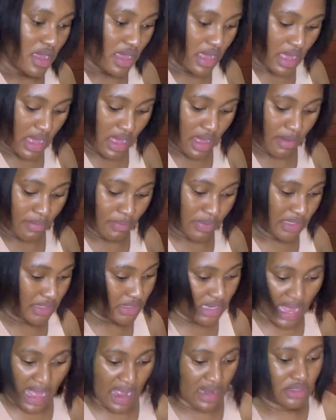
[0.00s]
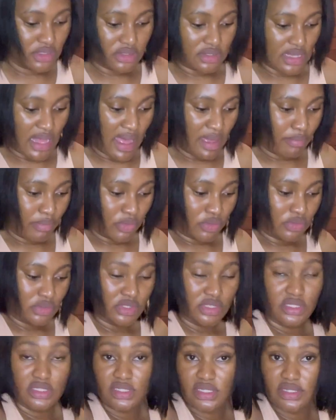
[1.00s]
but I just eyeballed
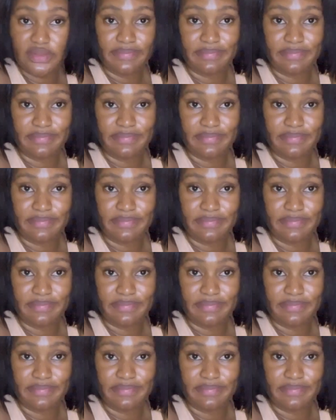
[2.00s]
it.